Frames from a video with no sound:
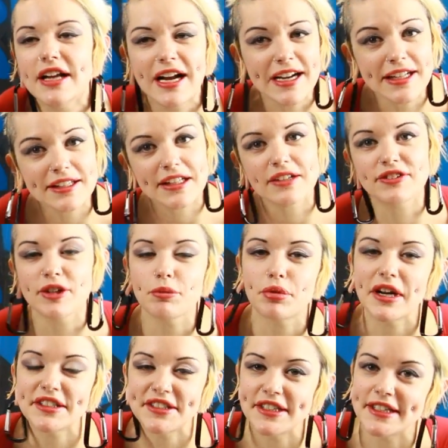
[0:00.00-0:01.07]
And it leaves you
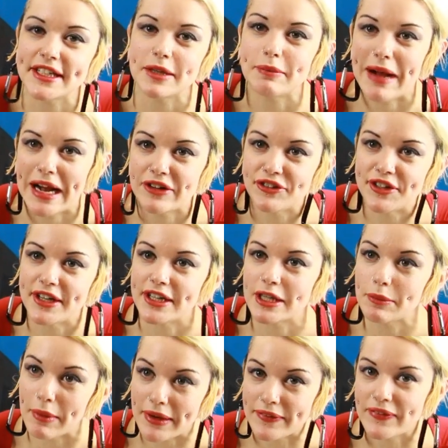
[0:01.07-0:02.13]
pressing an
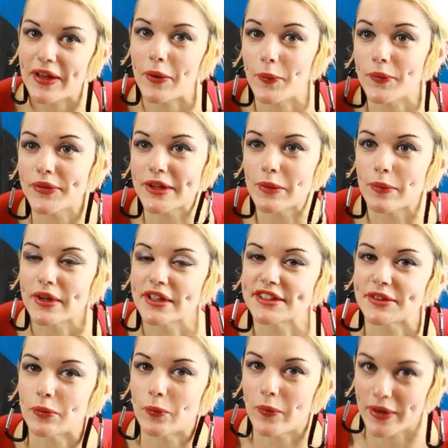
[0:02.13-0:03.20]
imaginary button that only
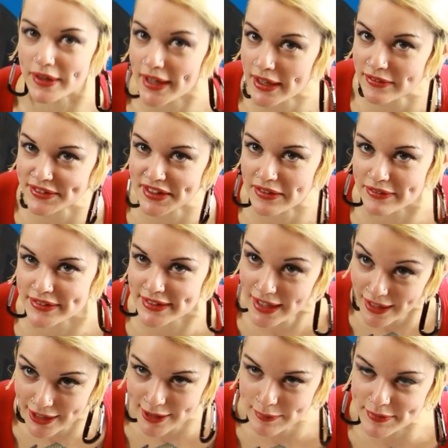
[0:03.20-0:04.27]
works 1 out of 7
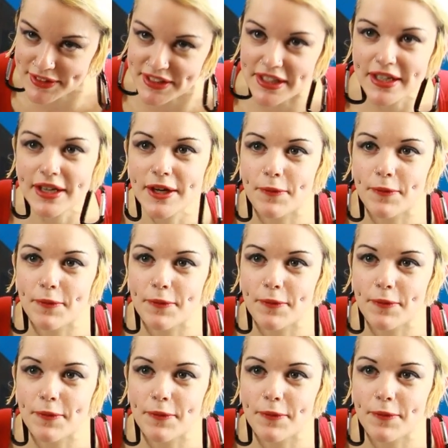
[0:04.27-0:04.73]
times.